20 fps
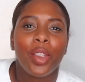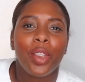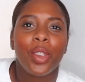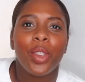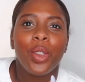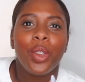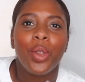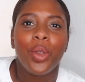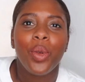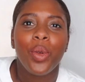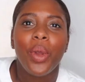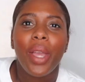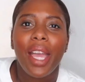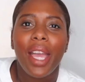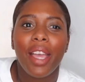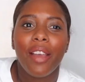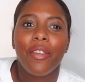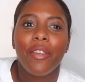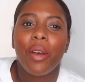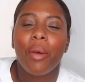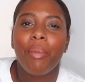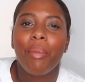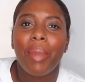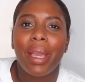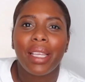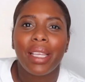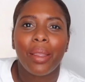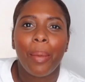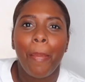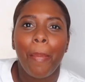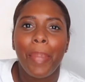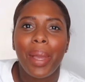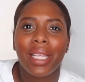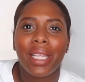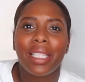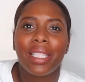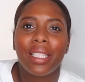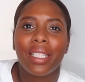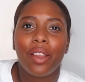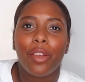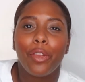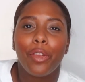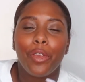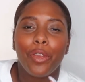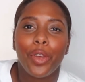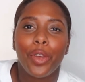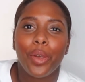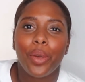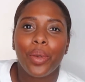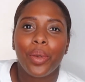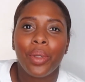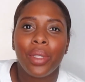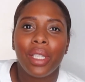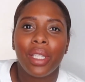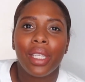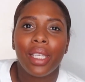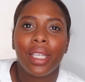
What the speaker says: do you ever make the best food